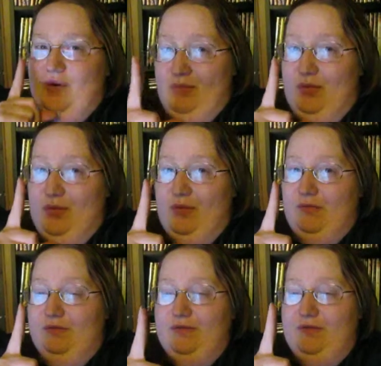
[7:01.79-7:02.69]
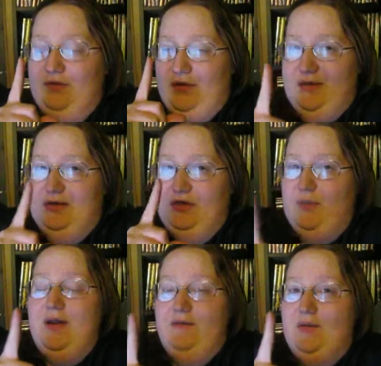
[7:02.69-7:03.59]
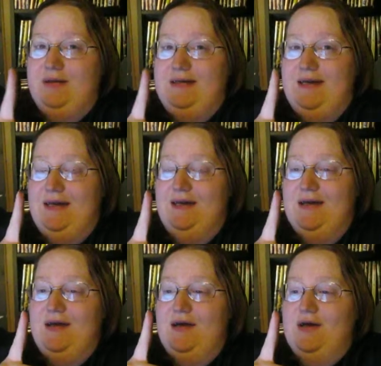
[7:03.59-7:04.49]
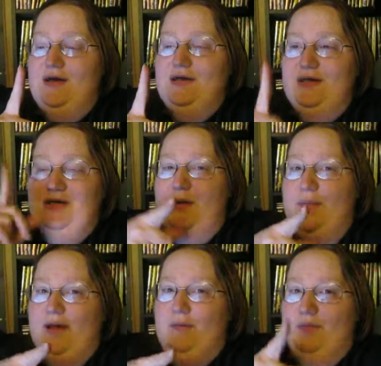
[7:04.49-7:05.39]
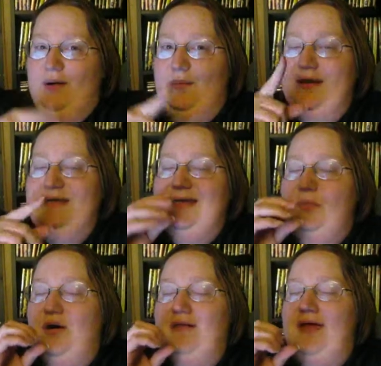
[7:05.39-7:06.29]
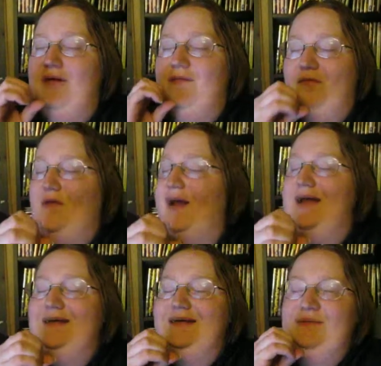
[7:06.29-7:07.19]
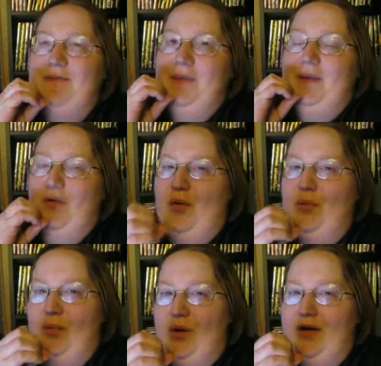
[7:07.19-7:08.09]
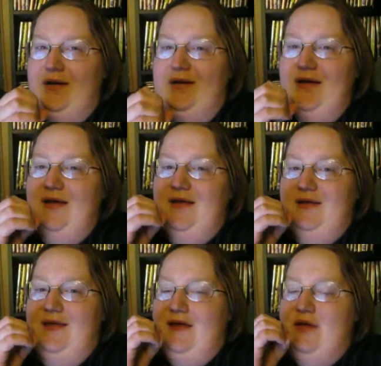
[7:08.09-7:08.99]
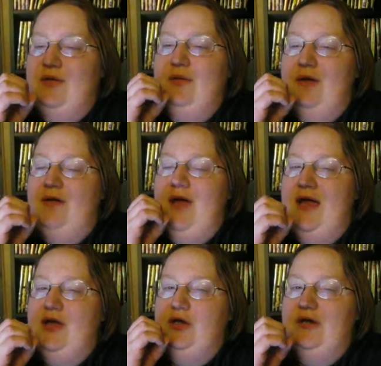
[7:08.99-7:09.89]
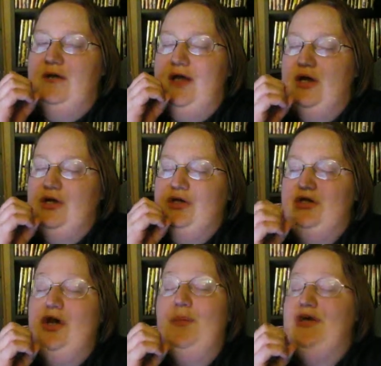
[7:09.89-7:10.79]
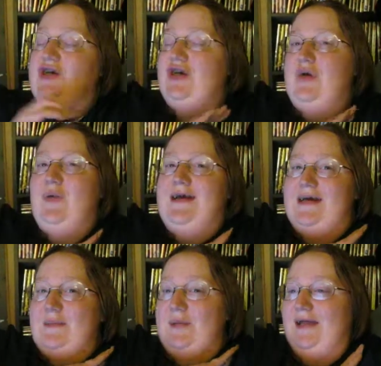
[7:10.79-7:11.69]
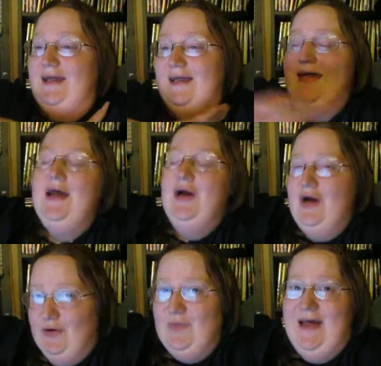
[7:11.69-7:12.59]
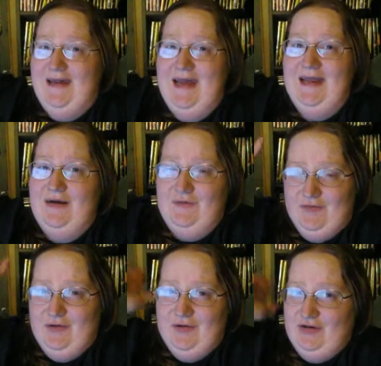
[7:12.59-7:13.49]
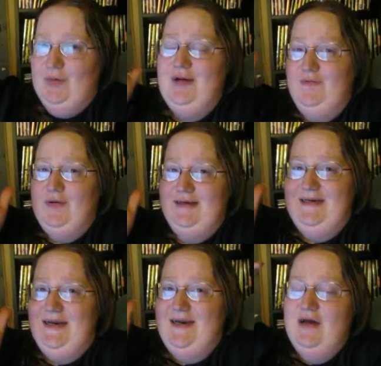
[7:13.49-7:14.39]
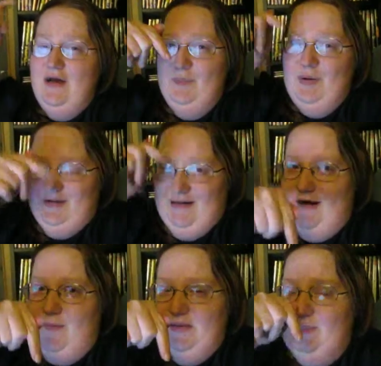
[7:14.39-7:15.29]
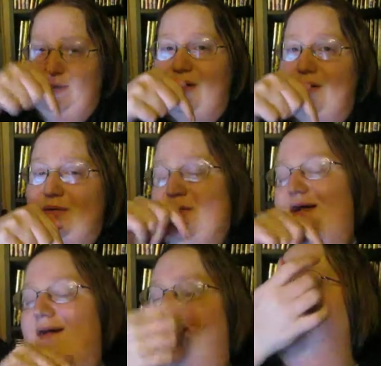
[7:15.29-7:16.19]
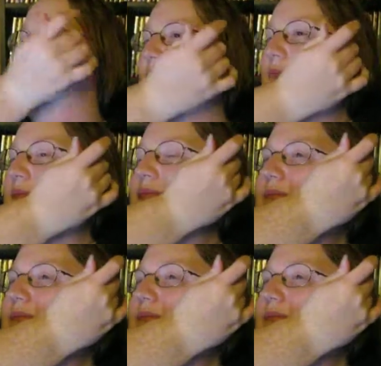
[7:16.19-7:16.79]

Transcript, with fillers: removed for 2014?" So tell me, what what is the one like phrase or word that you hate hearing so much you want it completely eradicated for 2014. Post it in comments below. Um,